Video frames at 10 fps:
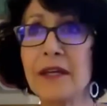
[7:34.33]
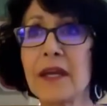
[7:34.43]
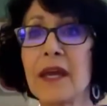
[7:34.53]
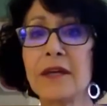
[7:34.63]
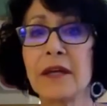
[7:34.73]
and
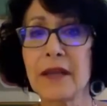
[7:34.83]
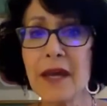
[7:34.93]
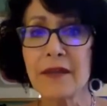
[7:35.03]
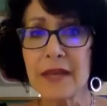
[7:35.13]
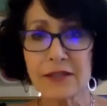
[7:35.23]
again and
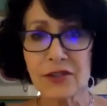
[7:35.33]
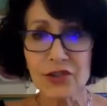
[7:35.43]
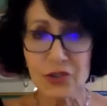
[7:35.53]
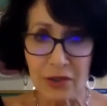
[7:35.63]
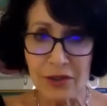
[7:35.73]
again that
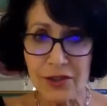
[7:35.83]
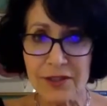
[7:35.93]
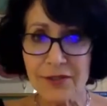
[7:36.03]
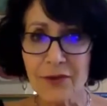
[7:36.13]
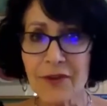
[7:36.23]

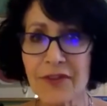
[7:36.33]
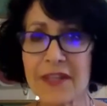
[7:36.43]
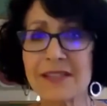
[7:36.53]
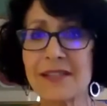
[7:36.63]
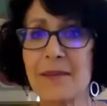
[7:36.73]
starches are the
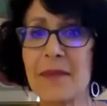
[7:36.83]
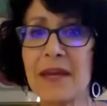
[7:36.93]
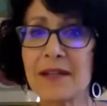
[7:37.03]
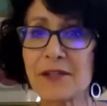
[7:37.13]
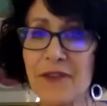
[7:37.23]
things that
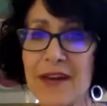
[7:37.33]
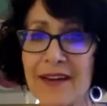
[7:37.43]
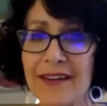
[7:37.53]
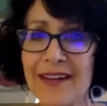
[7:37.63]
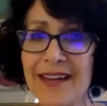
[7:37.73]
make us
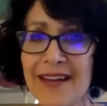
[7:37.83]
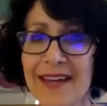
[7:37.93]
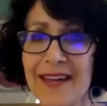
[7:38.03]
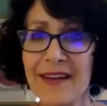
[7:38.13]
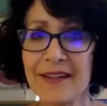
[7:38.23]
fat.
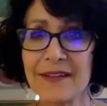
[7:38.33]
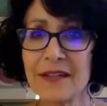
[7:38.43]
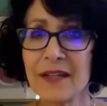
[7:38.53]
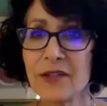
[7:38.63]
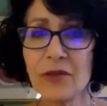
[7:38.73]

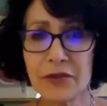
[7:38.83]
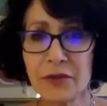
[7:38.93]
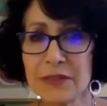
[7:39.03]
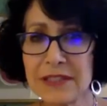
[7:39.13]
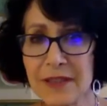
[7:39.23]
And you could
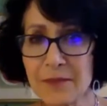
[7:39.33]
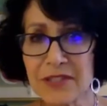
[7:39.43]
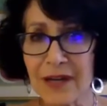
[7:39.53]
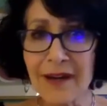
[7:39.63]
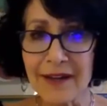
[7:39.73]
do a deep
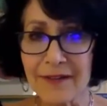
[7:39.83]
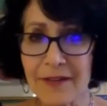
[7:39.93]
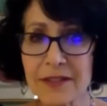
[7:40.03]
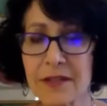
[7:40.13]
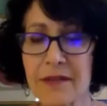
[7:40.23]
dive
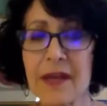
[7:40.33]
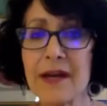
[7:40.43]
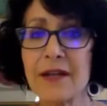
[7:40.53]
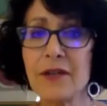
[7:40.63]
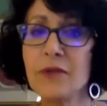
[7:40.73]
into
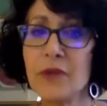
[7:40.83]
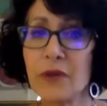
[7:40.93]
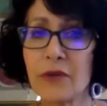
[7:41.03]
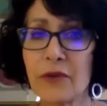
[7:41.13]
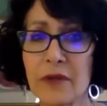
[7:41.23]
that. You
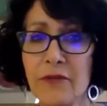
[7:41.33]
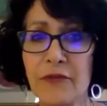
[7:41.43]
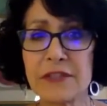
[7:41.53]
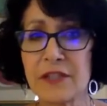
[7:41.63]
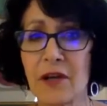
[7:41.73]
know, the
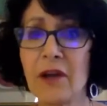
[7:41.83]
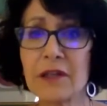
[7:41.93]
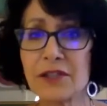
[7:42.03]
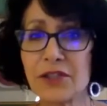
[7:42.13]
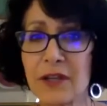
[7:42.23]

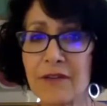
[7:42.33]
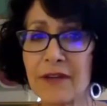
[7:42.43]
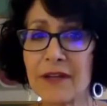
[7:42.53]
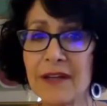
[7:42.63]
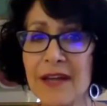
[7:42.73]
physiology of
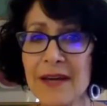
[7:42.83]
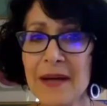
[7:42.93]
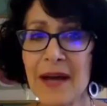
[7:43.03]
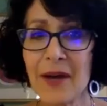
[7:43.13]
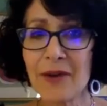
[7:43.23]
it.
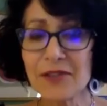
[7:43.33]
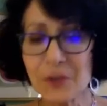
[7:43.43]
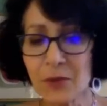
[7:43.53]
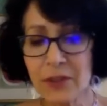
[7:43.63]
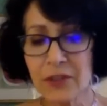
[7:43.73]
I
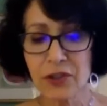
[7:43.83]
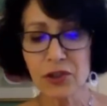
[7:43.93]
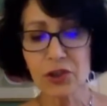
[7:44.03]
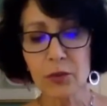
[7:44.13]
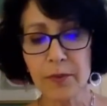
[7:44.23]
also wanted to
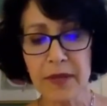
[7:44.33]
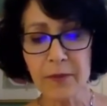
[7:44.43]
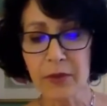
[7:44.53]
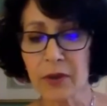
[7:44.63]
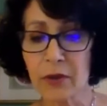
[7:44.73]
show
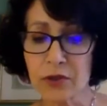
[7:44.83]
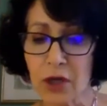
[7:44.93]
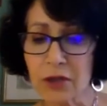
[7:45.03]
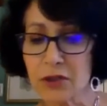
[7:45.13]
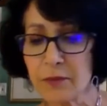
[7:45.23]
people or
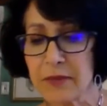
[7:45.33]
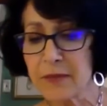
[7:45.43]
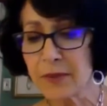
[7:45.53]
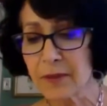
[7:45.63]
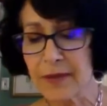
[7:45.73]
talk to
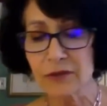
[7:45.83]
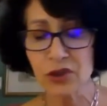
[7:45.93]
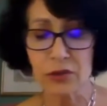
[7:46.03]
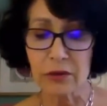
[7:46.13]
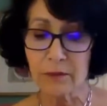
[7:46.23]
people about
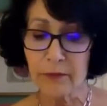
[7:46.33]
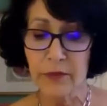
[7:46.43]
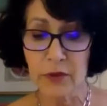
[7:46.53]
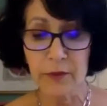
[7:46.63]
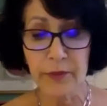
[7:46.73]
your
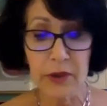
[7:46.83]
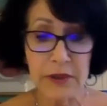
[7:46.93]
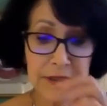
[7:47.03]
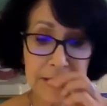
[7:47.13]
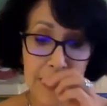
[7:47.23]

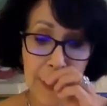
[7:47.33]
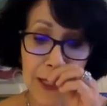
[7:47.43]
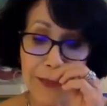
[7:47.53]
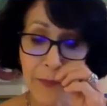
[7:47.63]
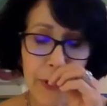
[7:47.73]
books.
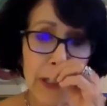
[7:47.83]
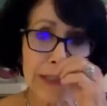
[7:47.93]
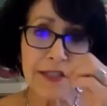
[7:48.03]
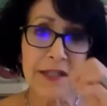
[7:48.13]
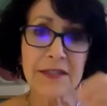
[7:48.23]

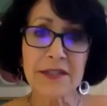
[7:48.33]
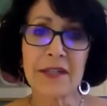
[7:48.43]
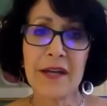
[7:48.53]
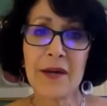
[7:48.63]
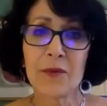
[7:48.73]
Unprocessed
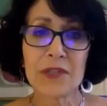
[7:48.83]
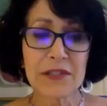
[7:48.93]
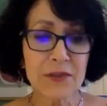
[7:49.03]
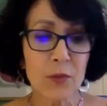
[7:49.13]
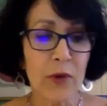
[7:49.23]

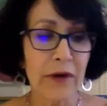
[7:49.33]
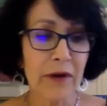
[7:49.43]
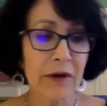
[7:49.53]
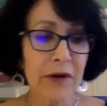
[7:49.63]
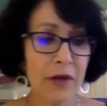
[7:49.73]
was
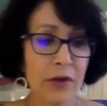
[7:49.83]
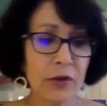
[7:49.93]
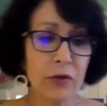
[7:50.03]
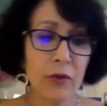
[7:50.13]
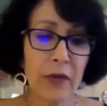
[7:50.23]
where
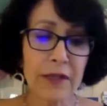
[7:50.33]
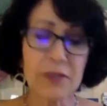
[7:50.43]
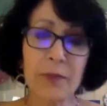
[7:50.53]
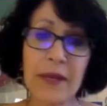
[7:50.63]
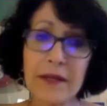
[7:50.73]
you
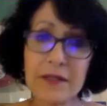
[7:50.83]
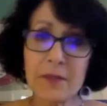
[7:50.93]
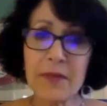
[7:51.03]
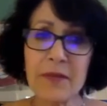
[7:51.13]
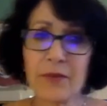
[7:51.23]
explained to
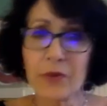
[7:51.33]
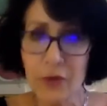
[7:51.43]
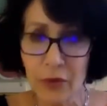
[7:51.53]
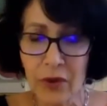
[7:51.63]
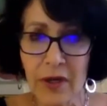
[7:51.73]
people
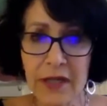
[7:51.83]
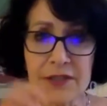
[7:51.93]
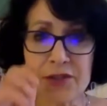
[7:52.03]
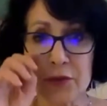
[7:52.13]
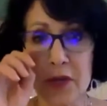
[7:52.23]
your
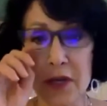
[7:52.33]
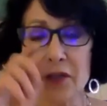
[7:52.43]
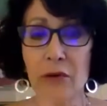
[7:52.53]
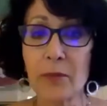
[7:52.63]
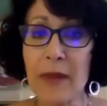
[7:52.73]
history
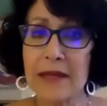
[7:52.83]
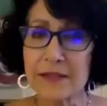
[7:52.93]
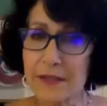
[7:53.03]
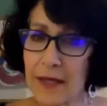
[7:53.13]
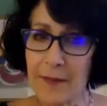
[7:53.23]
and your
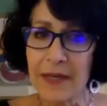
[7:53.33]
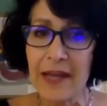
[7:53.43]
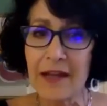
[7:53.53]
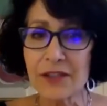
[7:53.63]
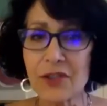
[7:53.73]
past. And I'm going to
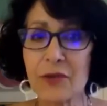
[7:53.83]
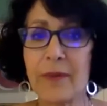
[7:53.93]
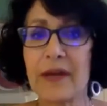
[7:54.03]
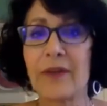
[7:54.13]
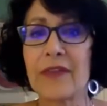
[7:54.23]
ask you
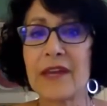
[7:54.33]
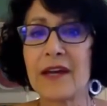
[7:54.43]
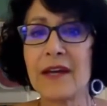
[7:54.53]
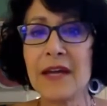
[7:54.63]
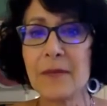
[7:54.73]
about
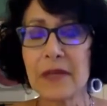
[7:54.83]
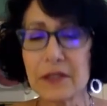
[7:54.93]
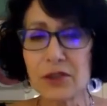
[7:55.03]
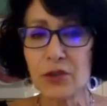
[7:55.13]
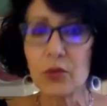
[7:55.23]
that,
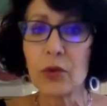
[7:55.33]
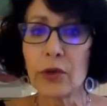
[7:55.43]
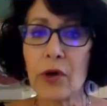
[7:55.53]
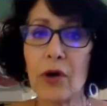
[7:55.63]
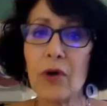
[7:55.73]
because you
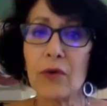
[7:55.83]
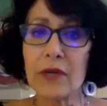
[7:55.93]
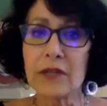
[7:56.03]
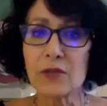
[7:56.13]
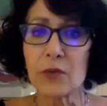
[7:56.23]
weren't
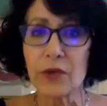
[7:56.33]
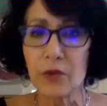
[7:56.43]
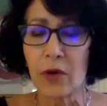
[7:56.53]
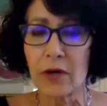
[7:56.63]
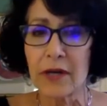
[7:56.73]
always where
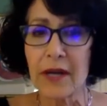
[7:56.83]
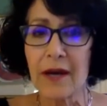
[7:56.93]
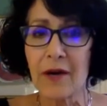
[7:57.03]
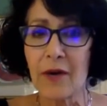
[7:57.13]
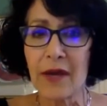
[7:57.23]
you are
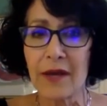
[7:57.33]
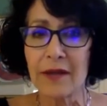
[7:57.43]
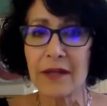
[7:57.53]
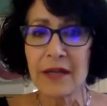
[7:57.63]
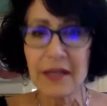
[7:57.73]
now.
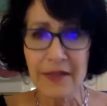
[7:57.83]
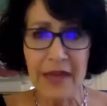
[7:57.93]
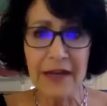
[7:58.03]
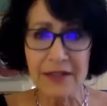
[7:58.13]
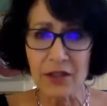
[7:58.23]
And
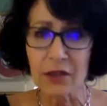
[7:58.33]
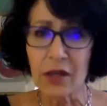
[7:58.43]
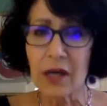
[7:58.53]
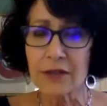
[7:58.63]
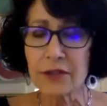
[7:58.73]
that has a
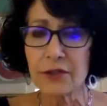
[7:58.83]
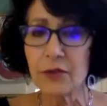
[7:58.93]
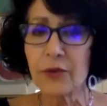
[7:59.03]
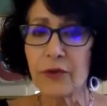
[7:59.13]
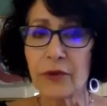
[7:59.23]
lot to
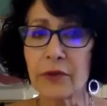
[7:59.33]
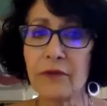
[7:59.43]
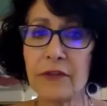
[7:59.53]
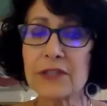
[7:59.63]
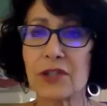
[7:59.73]
do with your
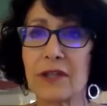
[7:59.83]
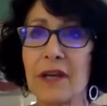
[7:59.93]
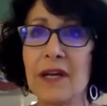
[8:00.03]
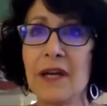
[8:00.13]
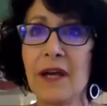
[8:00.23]

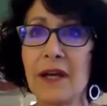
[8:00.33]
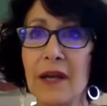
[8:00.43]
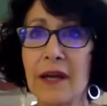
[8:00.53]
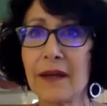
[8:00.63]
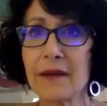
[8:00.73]
conviction.
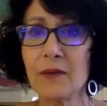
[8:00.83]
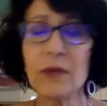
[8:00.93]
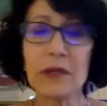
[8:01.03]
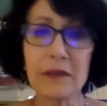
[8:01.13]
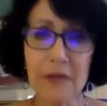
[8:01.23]
Like,
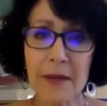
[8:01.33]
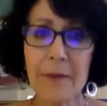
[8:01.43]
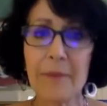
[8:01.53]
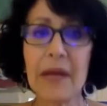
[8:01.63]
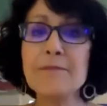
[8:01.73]
well,
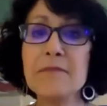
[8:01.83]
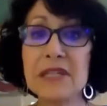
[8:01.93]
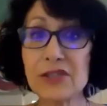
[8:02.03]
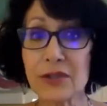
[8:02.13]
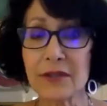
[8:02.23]
my
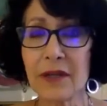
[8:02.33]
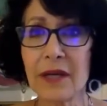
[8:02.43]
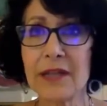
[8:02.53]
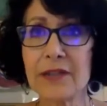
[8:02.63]
mission, I